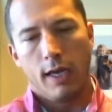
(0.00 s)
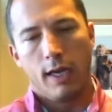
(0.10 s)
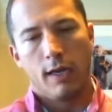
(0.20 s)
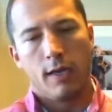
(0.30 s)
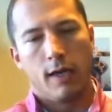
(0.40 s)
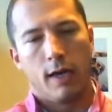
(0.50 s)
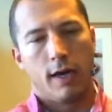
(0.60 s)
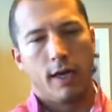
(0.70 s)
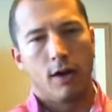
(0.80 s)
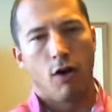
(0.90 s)
in
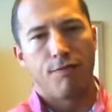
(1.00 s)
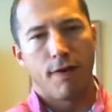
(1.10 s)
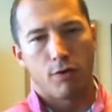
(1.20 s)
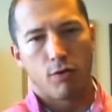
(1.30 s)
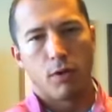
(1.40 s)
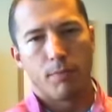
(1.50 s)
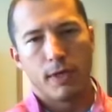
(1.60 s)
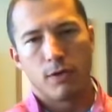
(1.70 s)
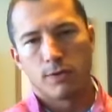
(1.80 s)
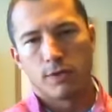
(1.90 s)
our federal
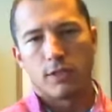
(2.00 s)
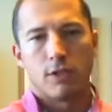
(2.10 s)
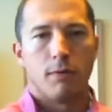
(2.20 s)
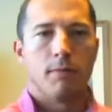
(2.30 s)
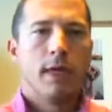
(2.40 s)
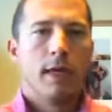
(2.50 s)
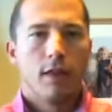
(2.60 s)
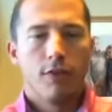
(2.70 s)
appeals system.